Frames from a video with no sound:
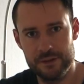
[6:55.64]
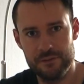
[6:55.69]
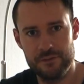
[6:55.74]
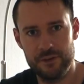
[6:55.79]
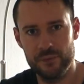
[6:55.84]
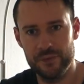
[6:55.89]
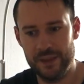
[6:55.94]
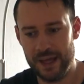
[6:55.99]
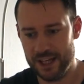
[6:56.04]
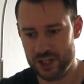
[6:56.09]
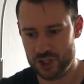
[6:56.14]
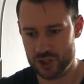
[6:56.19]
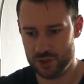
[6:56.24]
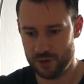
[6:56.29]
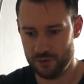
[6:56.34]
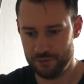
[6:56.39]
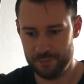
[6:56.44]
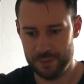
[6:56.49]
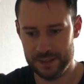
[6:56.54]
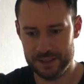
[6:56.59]
foundation
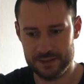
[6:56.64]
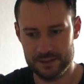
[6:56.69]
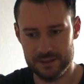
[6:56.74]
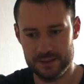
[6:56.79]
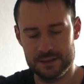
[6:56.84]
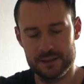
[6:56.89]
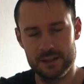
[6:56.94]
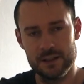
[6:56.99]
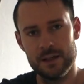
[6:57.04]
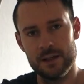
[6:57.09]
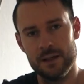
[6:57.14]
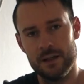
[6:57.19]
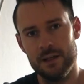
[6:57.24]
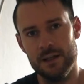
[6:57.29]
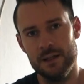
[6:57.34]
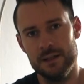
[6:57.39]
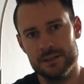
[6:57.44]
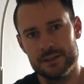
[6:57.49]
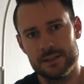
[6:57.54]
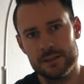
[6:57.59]
of business
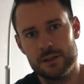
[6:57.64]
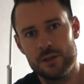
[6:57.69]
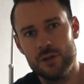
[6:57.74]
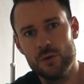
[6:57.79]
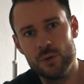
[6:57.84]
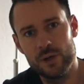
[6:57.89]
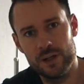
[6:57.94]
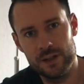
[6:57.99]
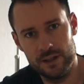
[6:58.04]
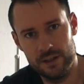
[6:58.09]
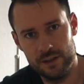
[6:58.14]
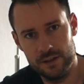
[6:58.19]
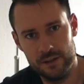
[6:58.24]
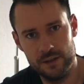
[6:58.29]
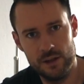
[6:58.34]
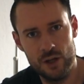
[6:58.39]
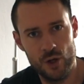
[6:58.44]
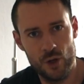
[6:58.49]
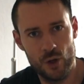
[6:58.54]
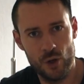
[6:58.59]
is included in